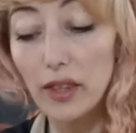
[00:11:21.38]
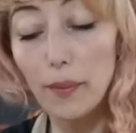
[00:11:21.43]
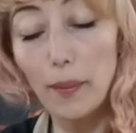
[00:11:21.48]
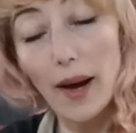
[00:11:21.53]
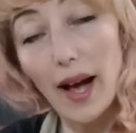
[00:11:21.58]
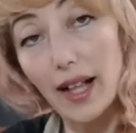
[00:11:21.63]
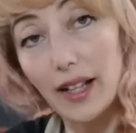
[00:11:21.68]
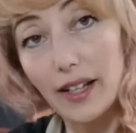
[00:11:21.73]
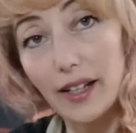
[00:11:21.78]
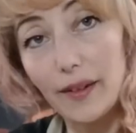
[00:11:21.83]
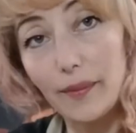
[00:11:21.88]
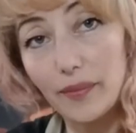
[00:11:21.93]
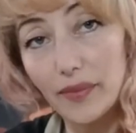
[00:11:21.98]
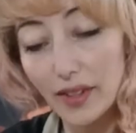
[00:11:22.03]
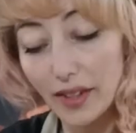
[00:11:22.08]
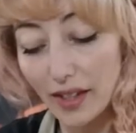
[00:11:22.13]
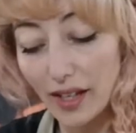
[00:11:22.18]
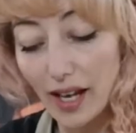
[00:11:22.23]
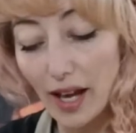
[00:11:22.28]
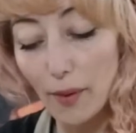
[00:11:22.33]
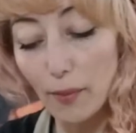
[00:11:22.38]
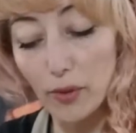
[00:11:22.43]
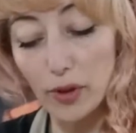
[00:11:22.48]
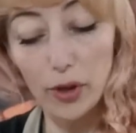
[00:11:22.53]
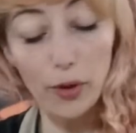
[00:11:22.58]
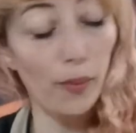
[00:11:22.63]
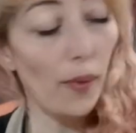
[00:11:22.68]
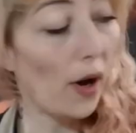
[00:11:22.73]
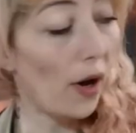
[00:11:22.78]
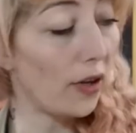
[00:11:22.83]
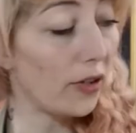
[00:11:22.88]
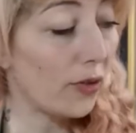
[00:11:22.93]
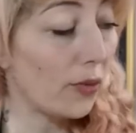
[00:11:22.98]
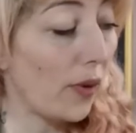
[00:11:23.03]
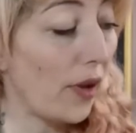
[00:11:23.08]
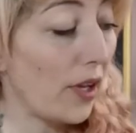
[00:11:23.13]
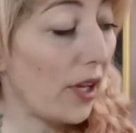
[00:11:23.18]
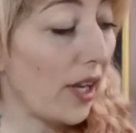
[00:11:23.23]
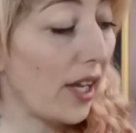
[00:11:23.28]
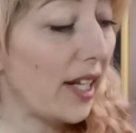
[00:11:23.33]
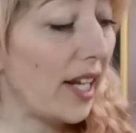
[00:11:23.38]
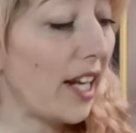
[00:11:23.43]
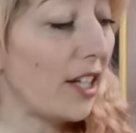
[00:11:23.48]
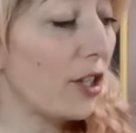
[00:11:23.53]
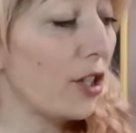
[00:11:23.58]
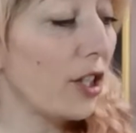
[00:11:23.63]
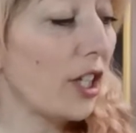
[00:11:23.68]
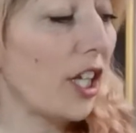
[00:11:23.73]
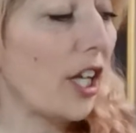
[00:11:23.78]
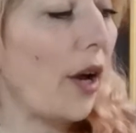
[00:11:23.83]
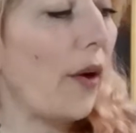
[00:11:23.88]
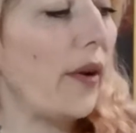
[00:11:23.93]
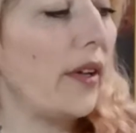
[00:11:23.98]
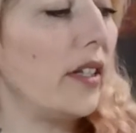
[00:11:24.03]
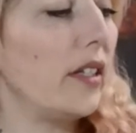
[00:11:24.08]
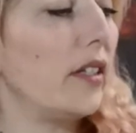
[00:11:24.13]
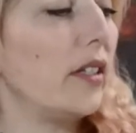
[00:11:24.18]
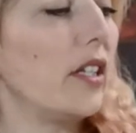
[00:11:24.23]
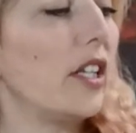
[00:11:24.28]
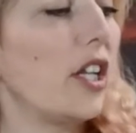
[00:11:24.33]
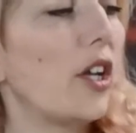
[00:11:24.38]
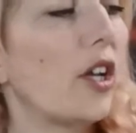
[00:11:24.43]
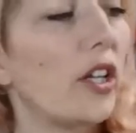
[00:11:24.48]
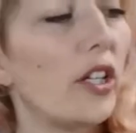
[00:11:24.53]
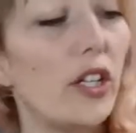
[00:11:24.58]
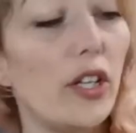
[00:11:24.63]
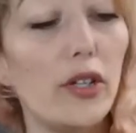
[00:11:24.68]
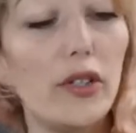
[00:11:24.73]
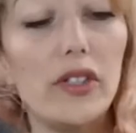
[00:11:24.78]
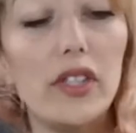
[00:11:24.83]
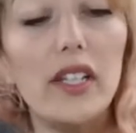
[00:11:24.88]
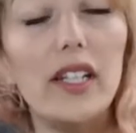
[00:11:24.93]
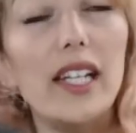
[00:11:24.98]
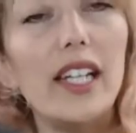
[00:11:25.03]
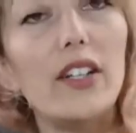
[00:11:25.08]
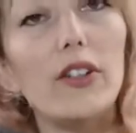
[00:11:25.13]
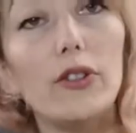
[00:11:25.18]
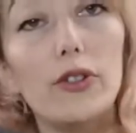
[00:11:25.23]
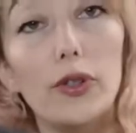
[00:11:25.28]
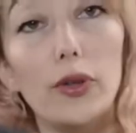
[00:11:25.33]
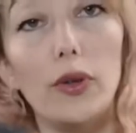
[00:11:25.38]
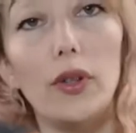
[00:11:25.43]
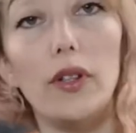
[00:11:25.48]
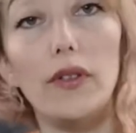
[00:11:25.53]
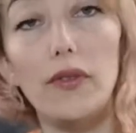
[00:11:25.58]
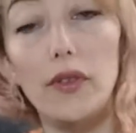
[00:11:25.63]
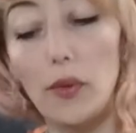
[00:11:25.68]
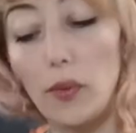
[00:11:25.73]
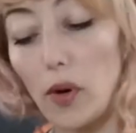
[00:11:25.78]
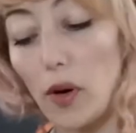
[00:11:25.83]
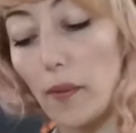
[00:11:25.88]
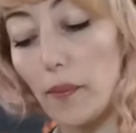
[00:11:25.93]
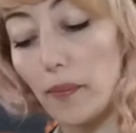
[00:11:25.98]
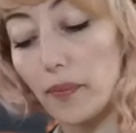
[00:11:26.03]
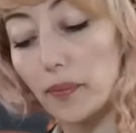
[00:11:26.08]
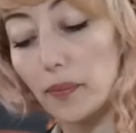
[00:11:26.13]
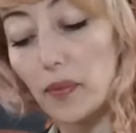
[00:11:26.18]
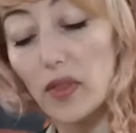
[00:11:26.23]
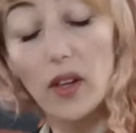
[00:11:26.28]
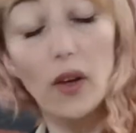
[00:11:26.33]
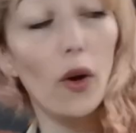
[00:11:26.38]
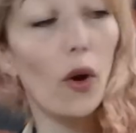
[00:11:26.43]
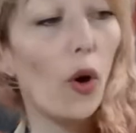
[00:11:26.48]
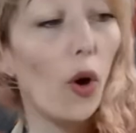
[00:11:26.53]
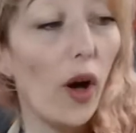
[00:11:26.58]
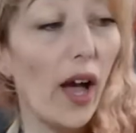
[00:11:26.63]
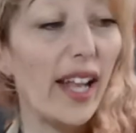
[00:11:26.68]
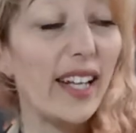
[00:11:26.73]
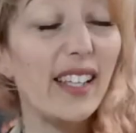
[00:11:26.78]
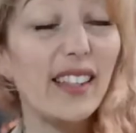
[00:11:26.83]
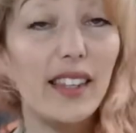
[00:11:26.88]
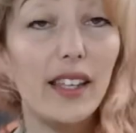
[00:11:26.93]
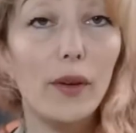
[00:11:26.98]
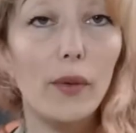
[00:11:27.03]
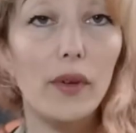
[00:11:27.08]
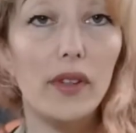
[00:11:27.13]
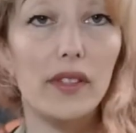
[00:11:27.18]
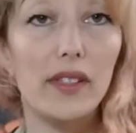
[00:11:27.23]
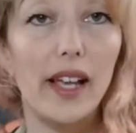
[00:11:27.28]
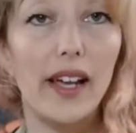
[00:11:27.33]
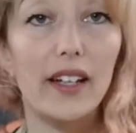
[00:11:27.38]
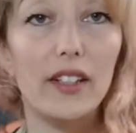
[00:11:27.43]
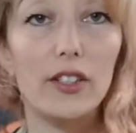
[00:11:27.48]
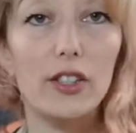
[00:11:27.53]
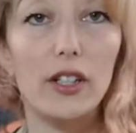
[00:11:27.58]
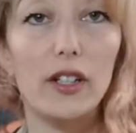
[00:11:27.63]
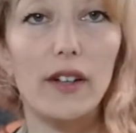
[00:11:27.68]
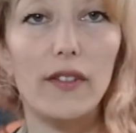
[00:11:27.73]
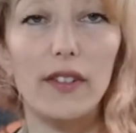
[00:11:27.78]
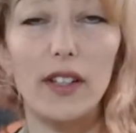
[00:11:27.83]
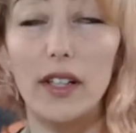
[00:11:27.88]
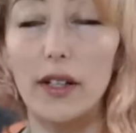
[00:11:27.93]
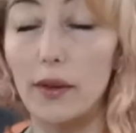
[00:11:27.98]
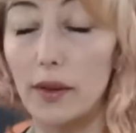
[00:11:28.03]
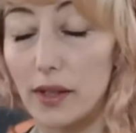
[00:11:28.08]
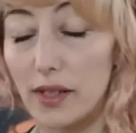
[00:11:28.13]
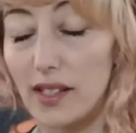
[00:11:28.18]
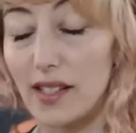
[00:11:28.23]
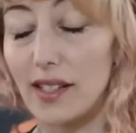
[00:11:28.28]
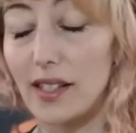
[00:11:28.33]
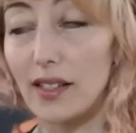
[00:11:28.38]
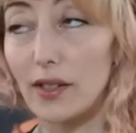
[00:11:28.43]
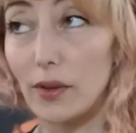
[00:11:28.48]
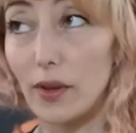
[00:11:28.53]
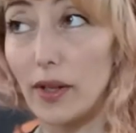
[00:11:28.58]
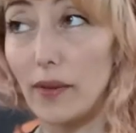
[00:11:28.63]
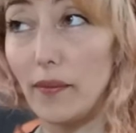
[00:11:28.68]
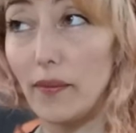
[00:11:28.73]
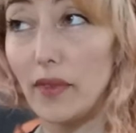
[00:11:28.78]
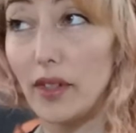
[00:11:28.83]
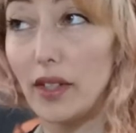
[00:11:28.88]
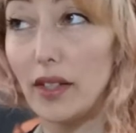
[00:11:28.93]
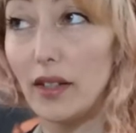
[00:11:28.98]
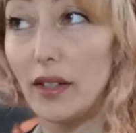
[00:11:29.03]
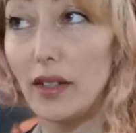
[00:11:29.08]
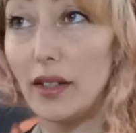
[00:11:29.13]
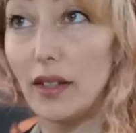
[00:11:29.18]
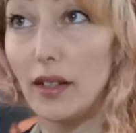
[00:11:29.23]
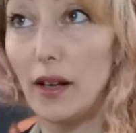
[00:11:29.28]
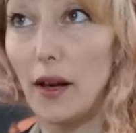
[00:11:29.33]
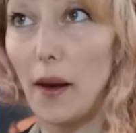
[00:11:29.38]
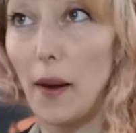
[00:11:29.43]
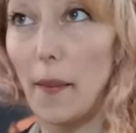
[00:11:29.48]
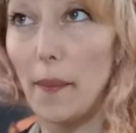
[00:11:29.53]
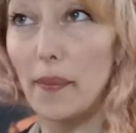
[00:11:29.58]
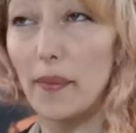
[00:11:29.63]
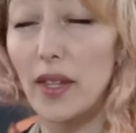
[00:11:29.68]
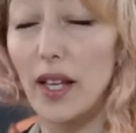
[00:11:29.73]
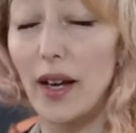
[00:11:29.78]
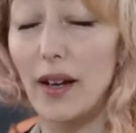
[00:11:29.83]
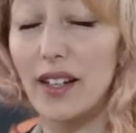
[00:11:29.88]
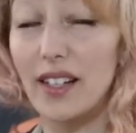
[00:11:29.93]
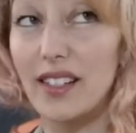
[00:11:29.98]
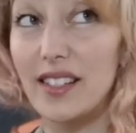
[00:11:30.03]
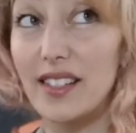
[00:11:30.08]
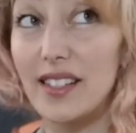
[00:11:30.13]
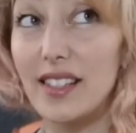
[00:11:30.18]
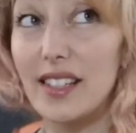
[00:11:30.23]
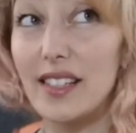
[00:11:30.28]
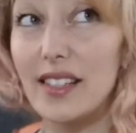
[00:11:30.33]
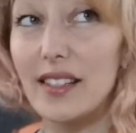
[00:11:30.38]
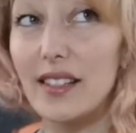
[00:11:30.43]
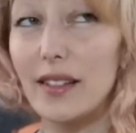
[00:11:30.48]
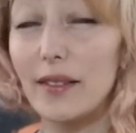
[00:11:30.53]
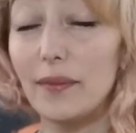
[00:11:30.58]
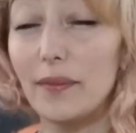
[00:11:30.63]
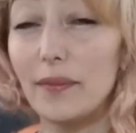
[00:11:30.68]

the palette and with your pot as well, you can actually go in and you can use the needle tool if you want, or anything with texture. I feel like I'm going to sneeze, wait. I'm gonna sneeze.